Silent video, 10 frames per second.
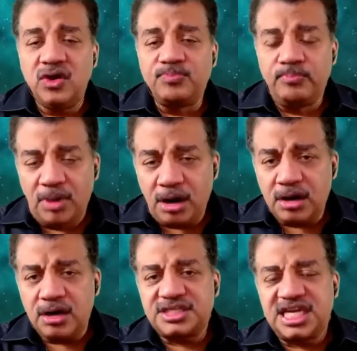
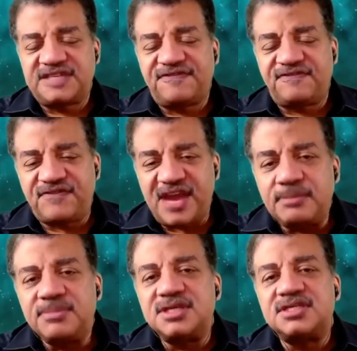Mars has
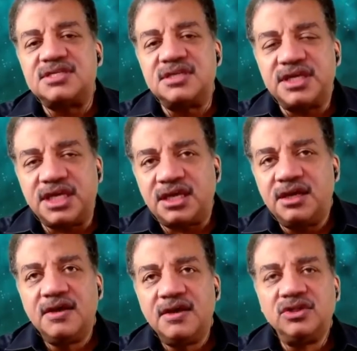famously
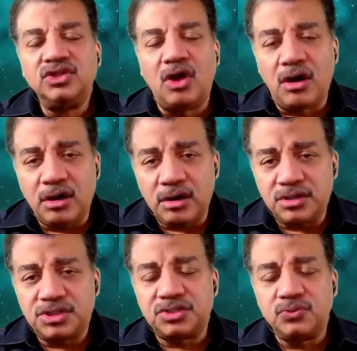
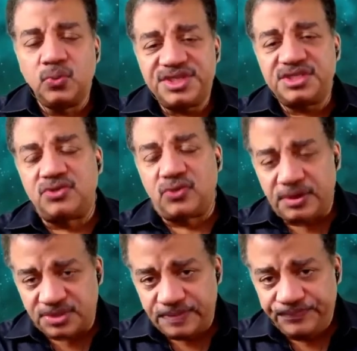large
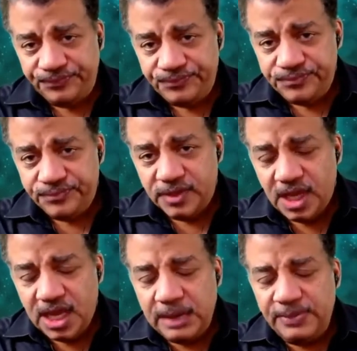windstorms.
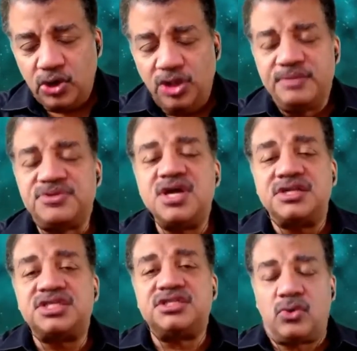And we call them
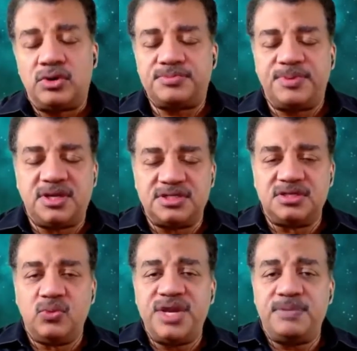dust storms because the
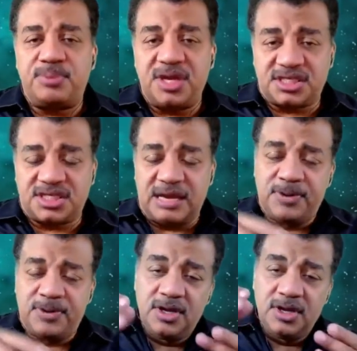wind picks
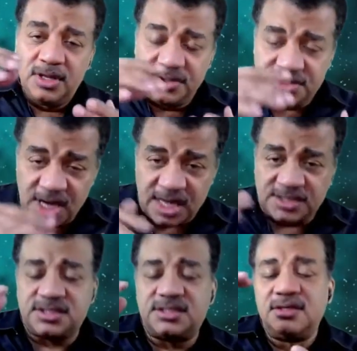up the
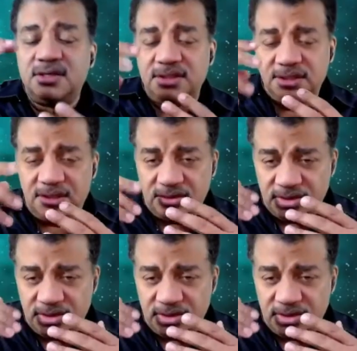dust, the